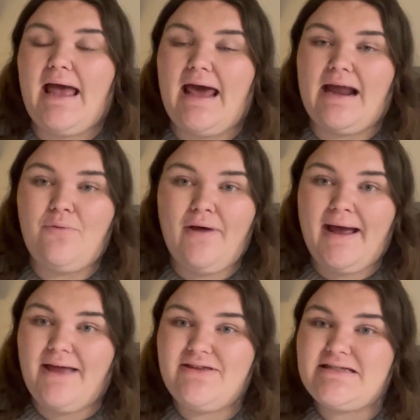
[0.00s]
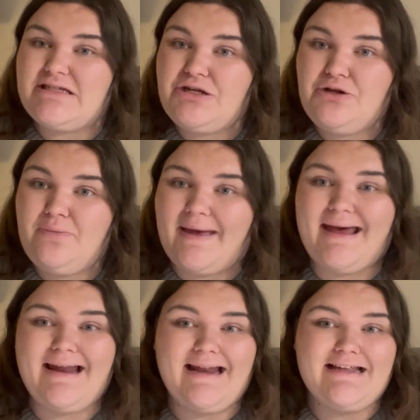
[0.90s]
And I will add, this is a new
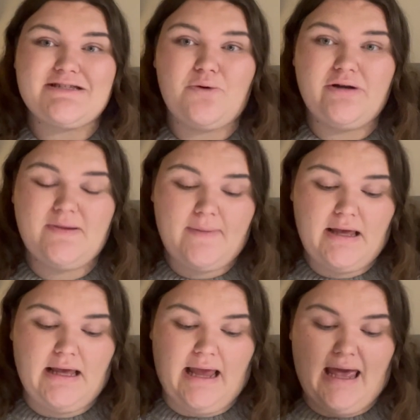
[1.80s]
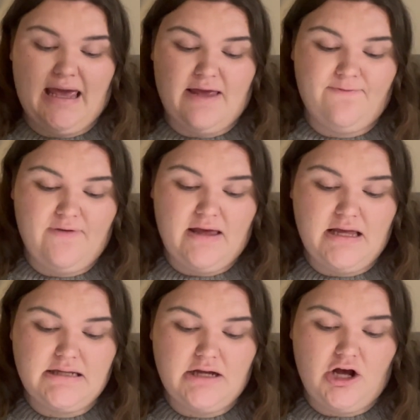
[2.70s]
bed, and it's going to be 8 feet